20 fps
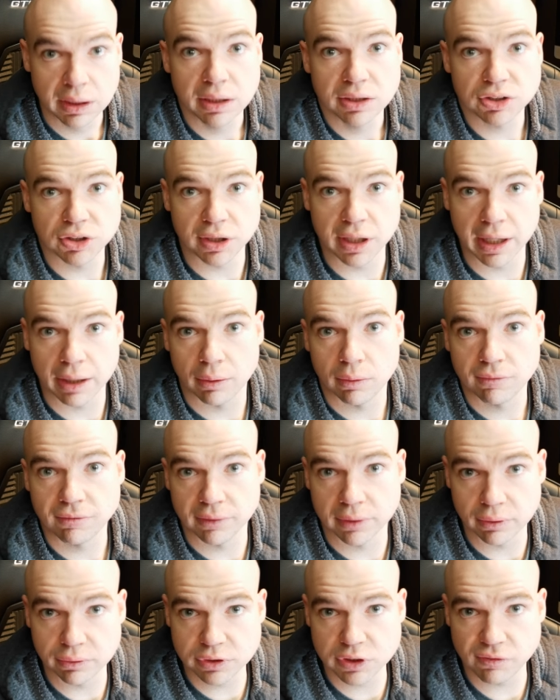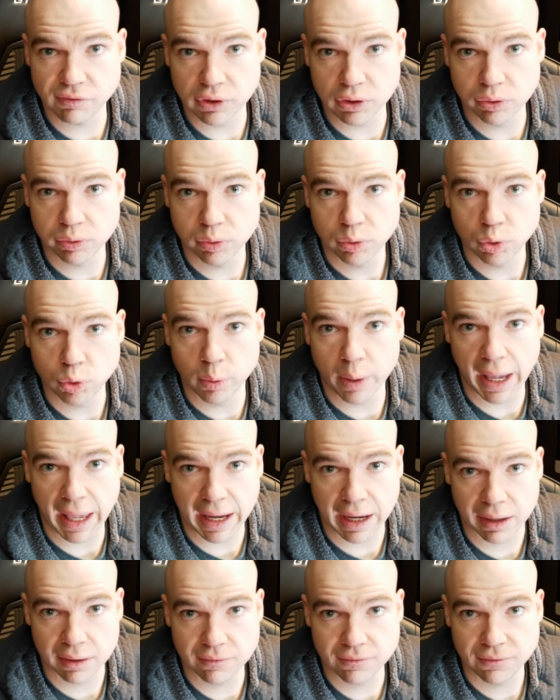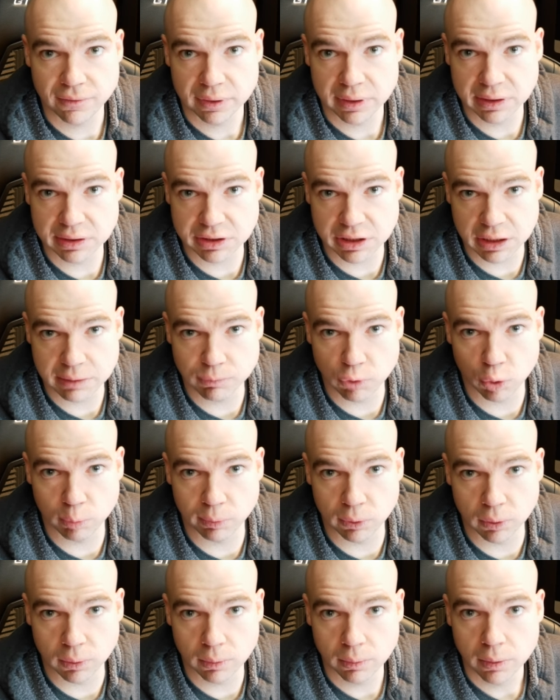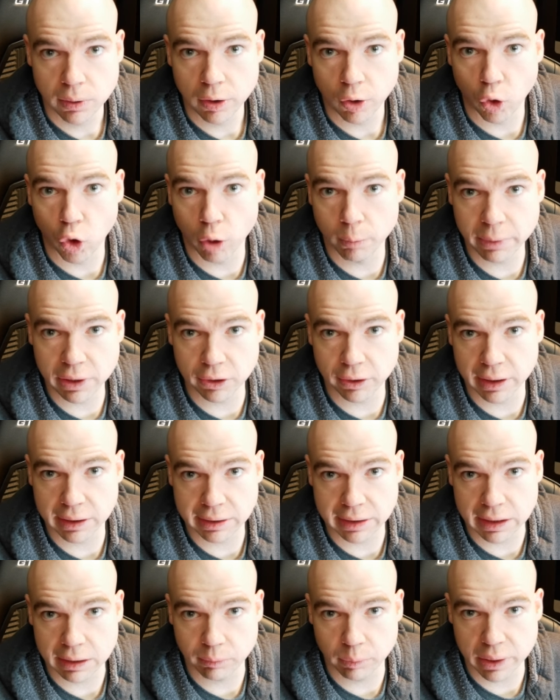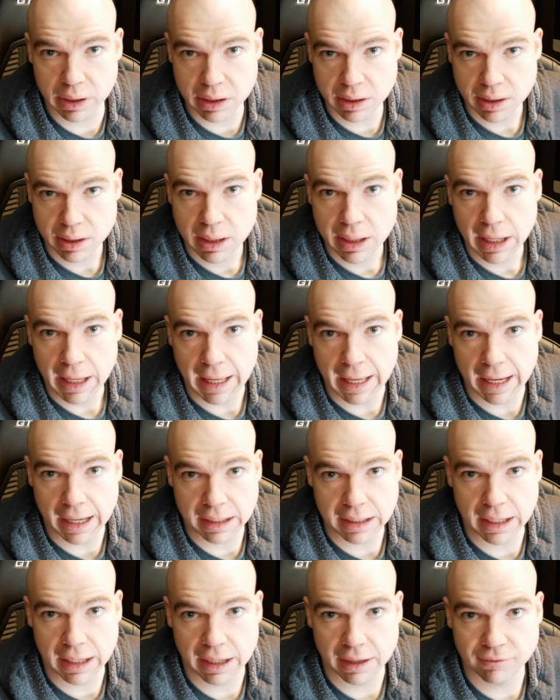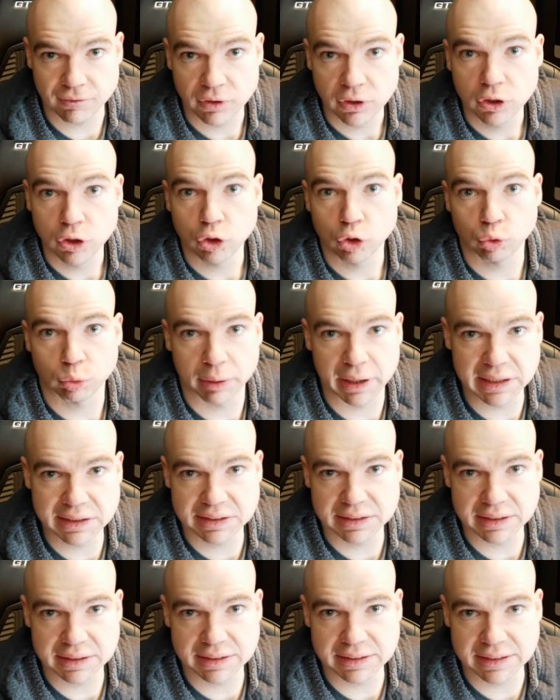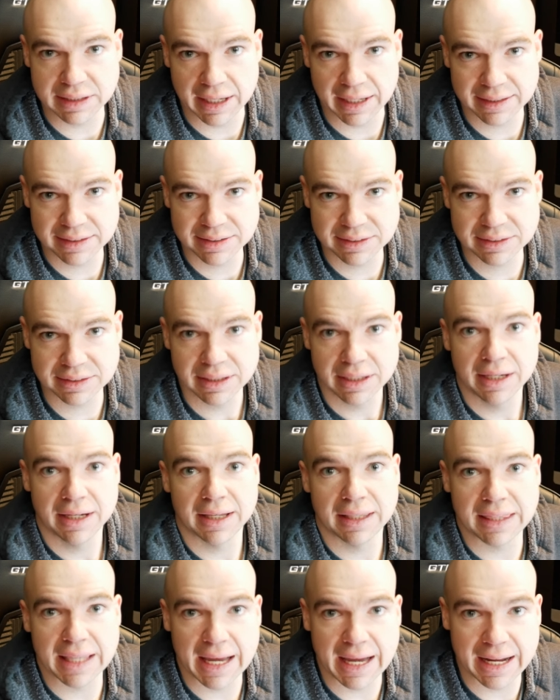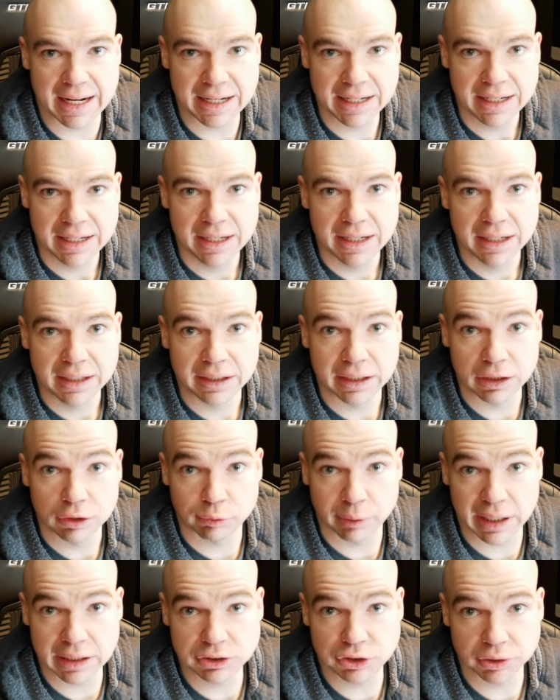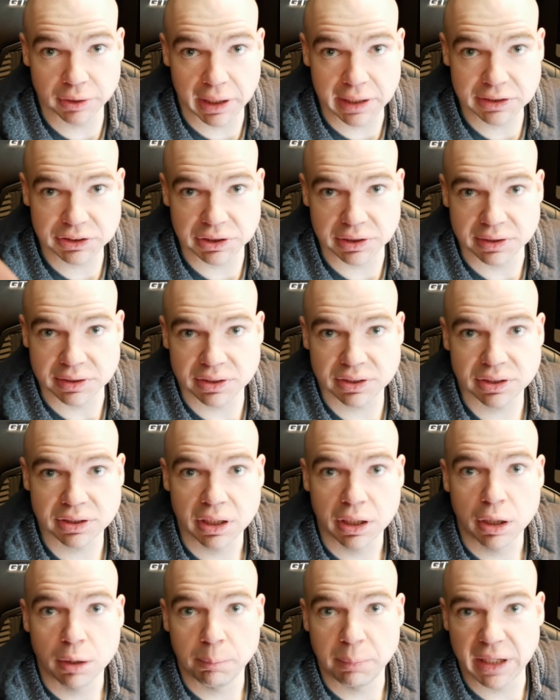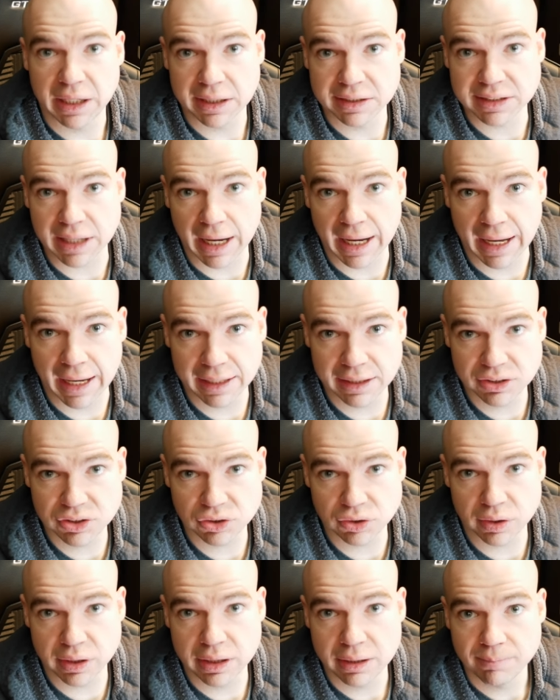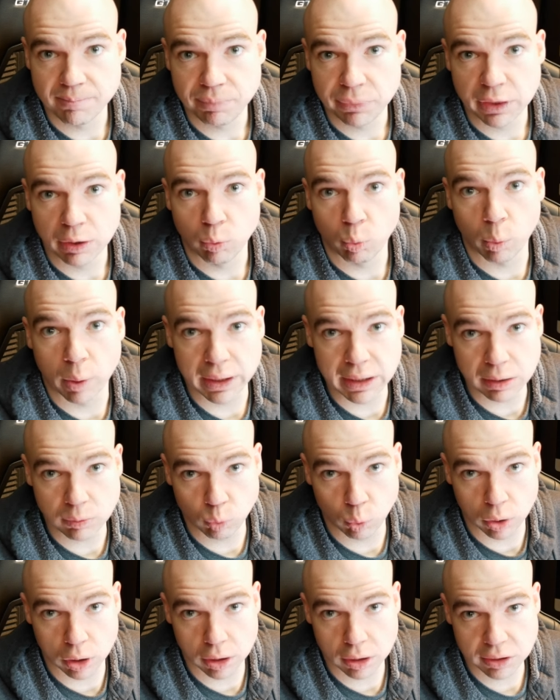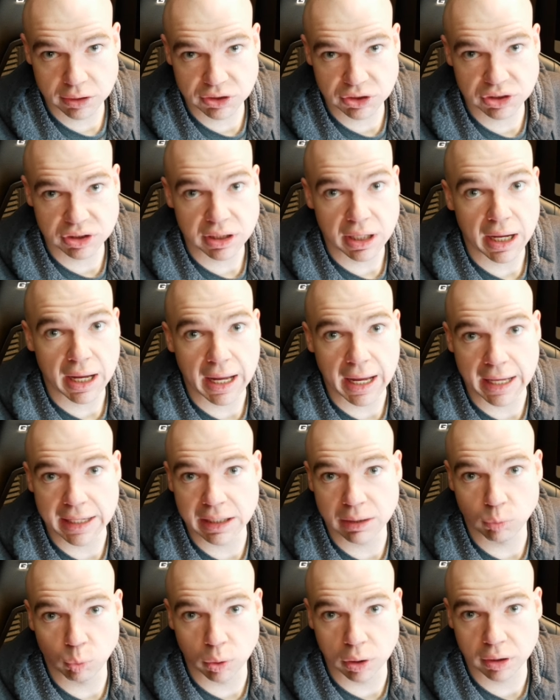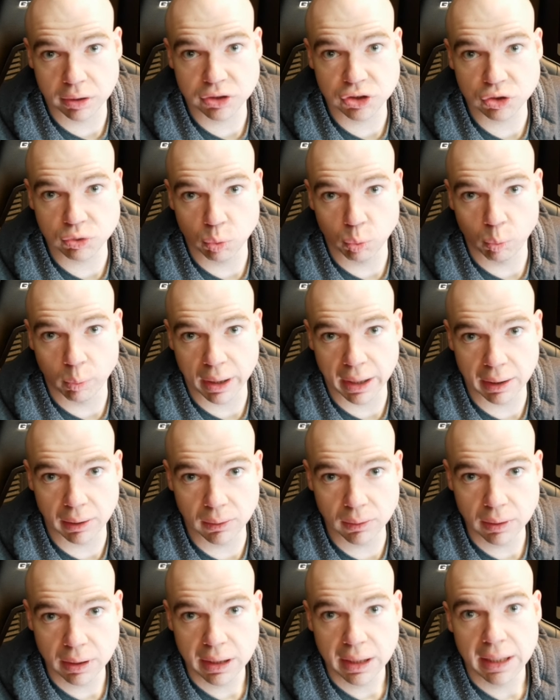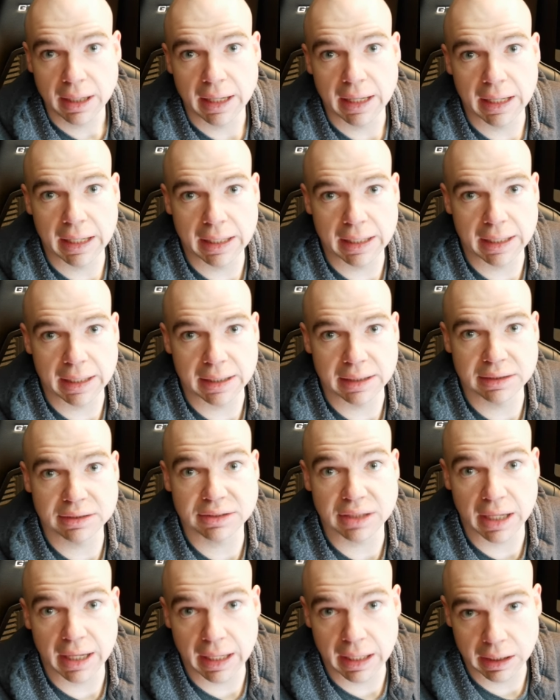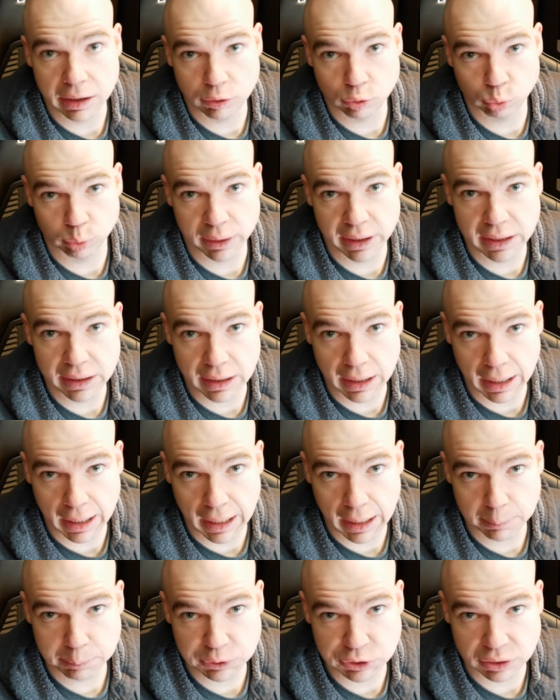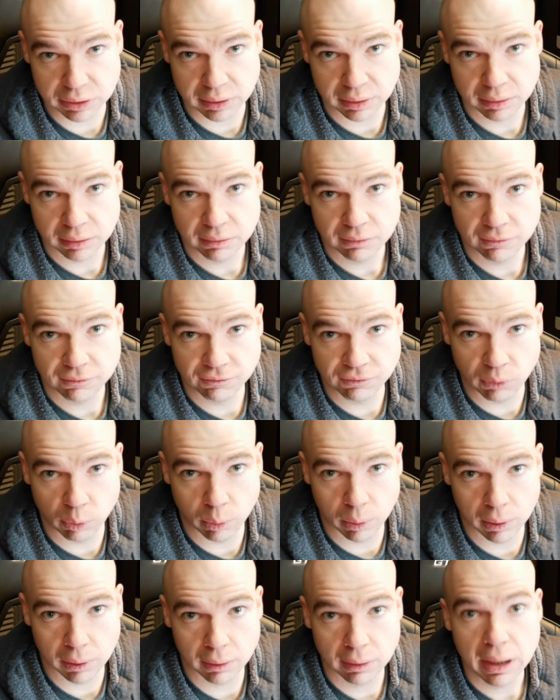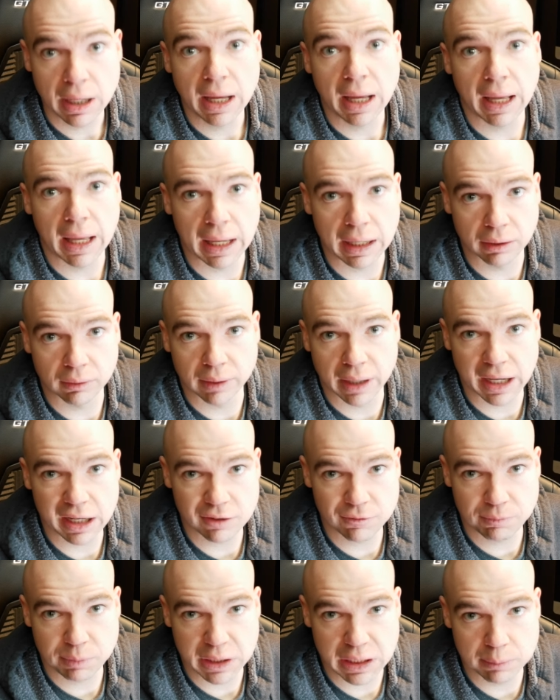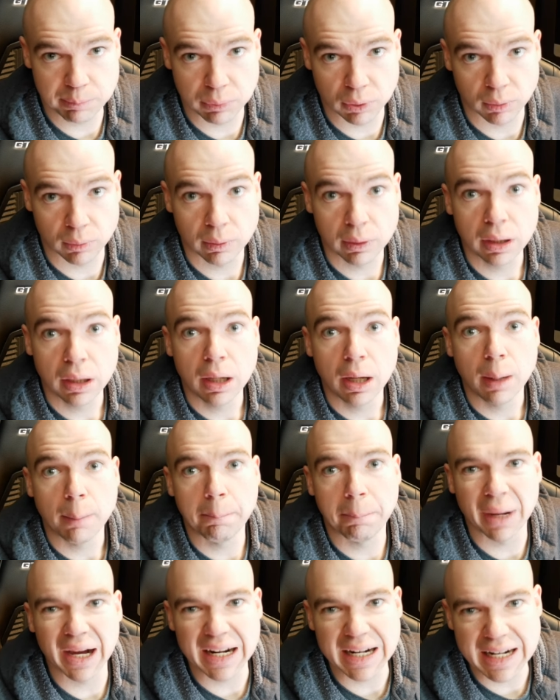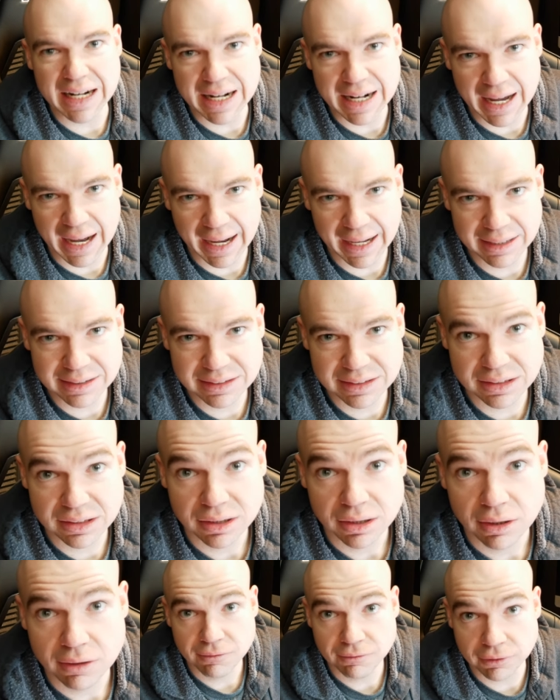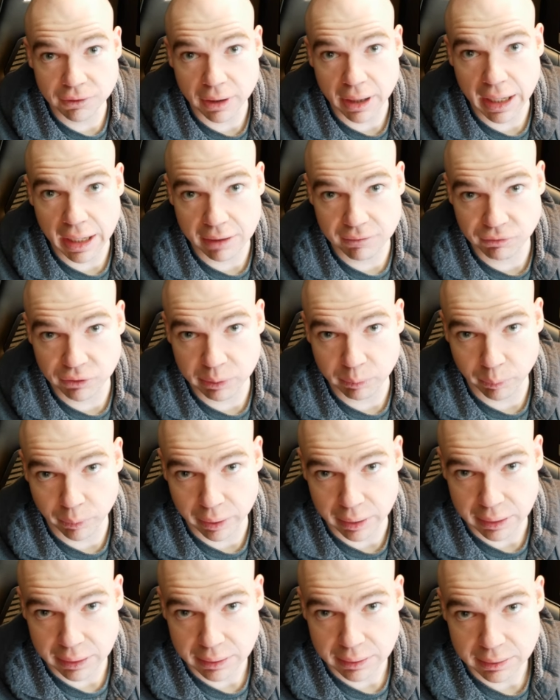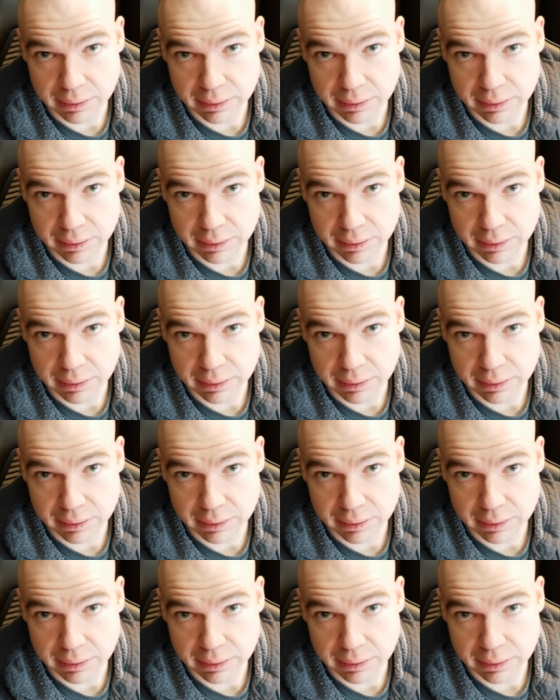So now, for those of you who have the T-Mobile Home Internet Gateway and have great success, then congratulations. Because honestly, when it works and it works well, it is a great option for a lot of people, but not for everyone.